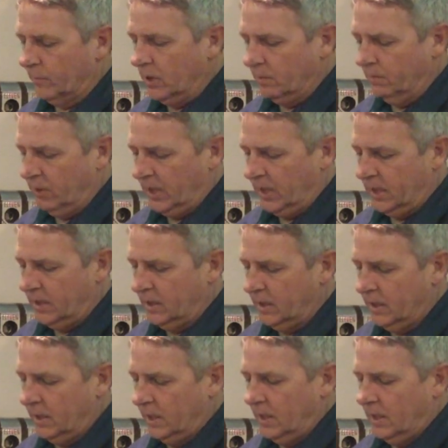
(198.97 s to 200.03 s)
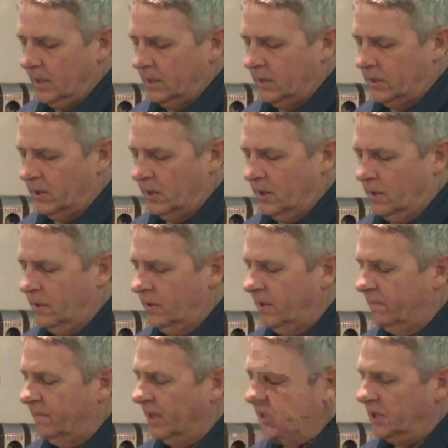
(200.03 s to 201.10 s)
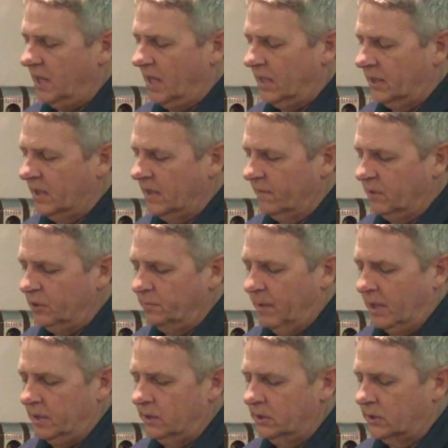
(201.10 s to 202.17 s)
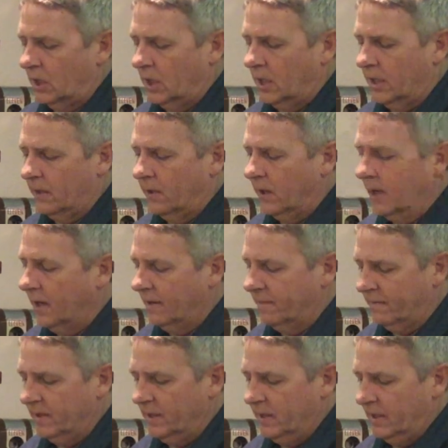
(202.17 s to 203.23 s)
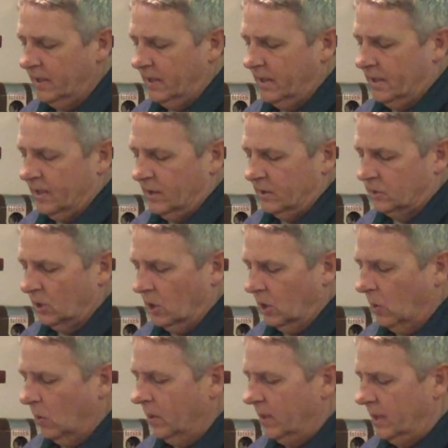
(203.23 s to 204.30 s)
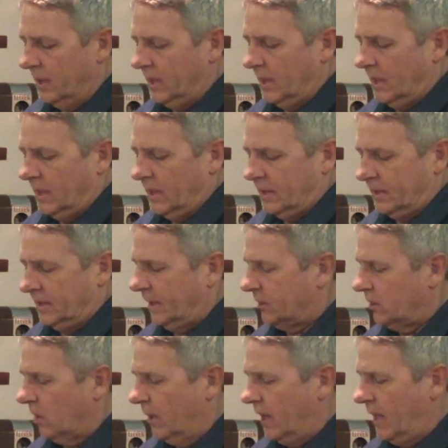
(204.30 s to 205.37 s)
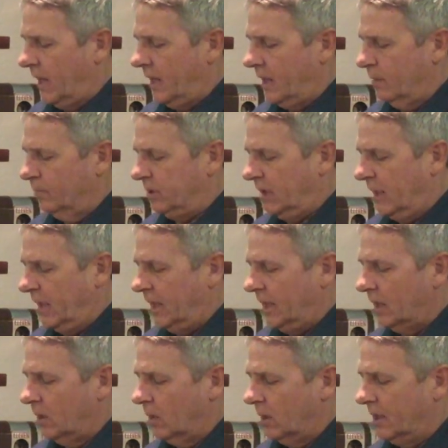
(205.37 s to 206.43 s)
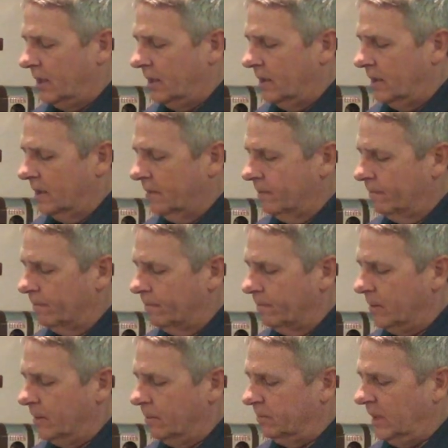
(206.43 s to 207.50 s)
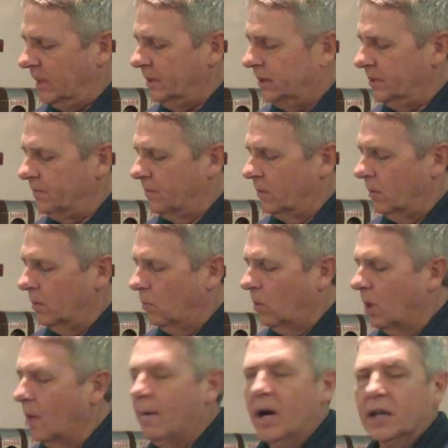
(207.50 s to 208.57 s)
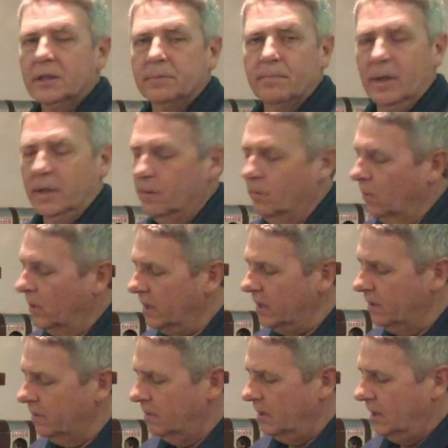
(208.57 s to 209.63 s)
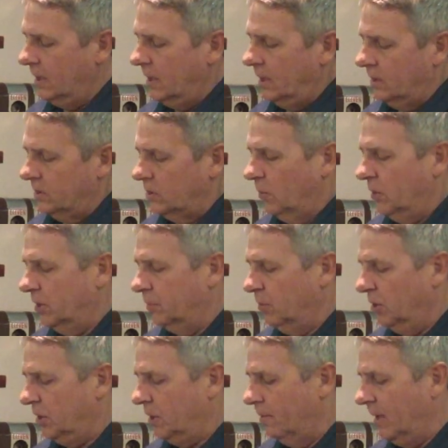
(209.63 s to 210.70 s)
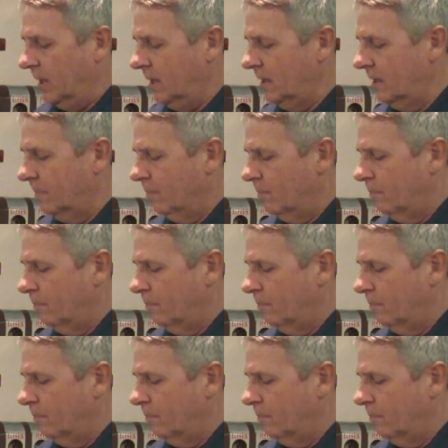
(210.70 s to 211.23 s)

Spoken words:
you can put in to turn the functionality of these buttons on or off. So let's go ahead and play the playlist for wall box button 1. So we just push the button.